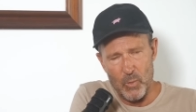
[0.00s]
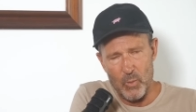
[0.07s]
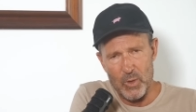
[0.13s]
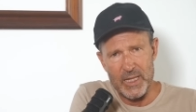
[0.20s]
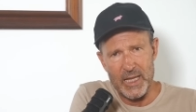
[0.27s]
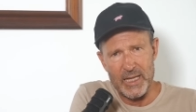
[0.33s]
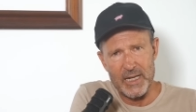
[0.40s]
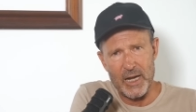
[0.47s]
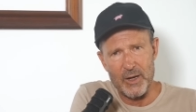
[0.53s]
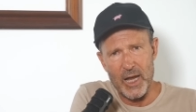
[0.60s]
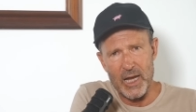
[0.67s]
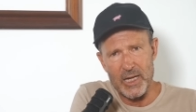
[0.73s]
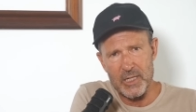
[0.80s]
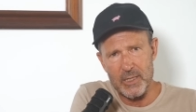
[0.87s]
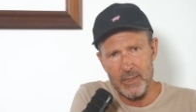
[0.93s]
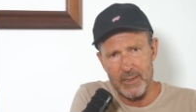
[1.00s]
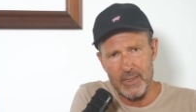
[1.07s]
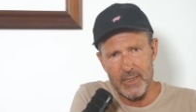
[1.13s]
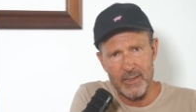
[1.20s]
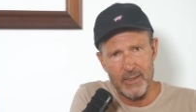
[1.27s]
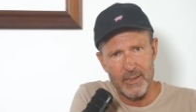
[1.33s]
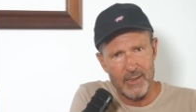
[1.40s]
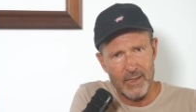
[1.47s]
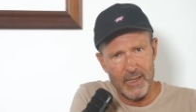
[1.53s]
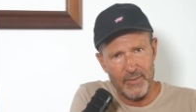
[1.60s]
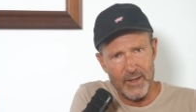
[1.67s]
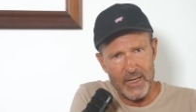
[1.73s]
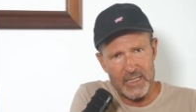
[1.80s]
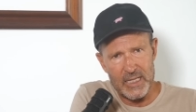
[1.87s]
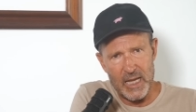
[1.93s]
with their donations and
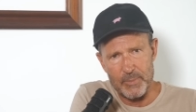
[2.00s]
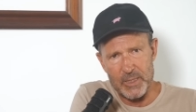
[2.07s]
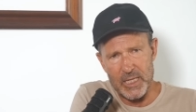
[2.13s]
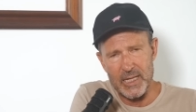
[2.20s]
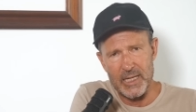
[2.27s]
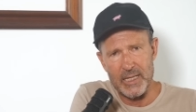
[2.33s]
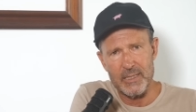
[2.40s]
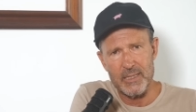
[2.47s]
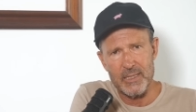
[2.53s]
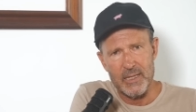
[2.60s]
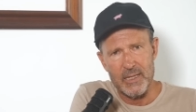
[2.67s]
their subsidies